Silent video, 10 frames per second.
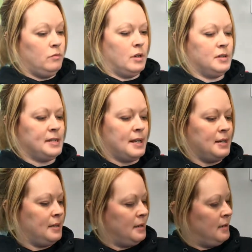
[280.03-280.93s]
wrong side.
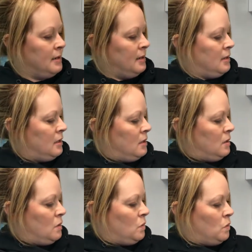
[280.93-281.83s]

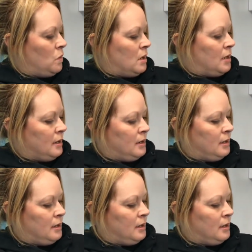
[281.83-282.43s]
One,